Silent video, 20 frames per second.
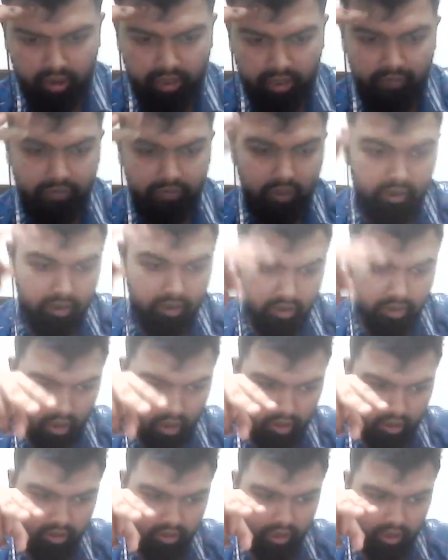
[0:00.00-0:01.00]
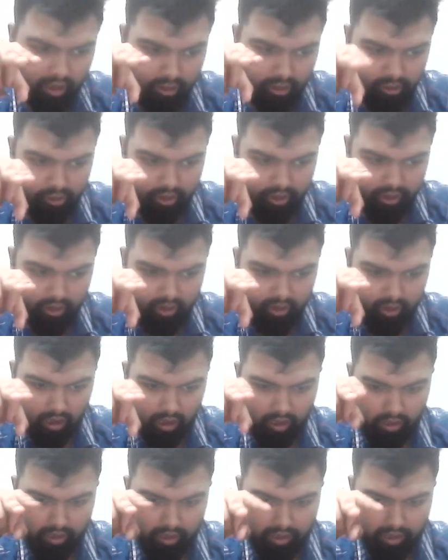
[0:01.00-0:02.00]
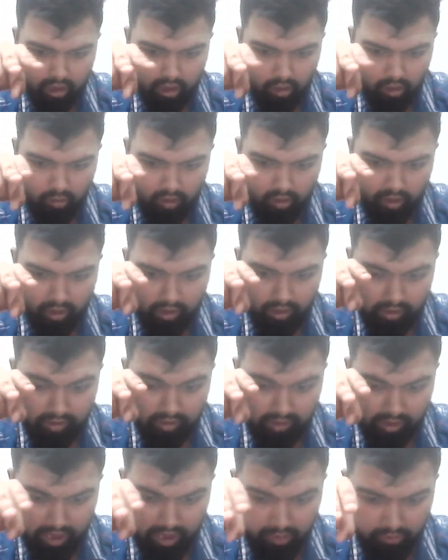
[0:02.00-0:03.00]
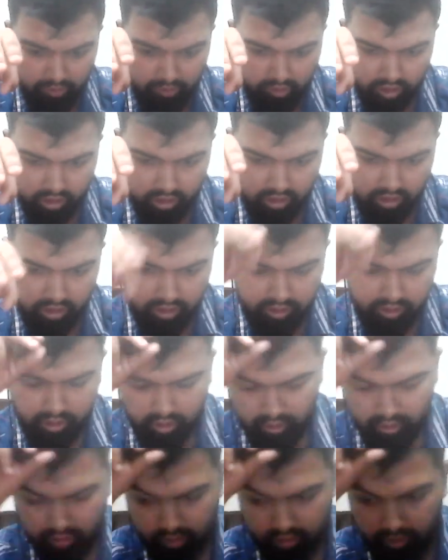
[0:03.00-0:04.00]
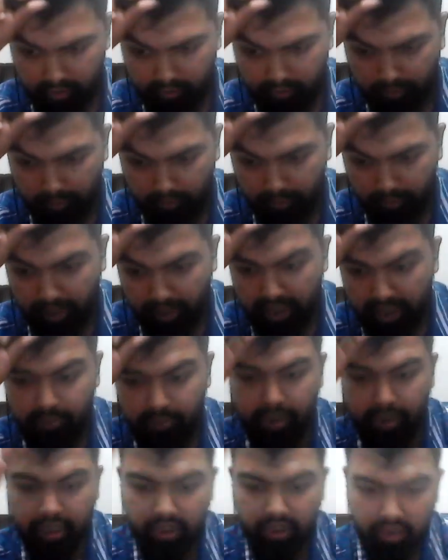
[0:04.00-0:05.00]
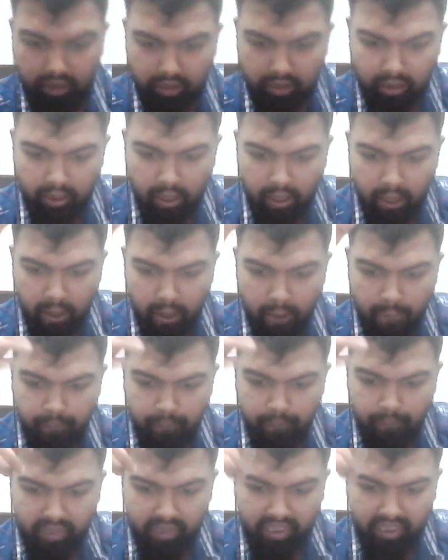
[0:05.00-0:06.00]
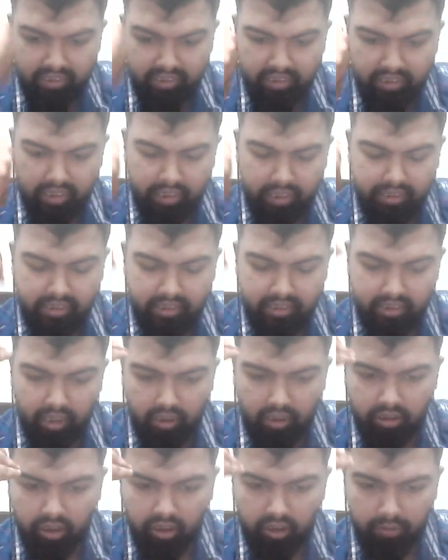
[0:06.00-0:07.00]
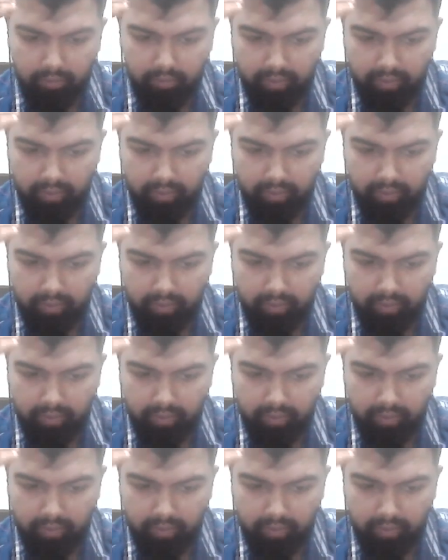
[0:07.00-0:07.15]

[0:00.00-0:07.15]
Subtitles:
if the stars and trees are included in the same verse, maybe it's a subtle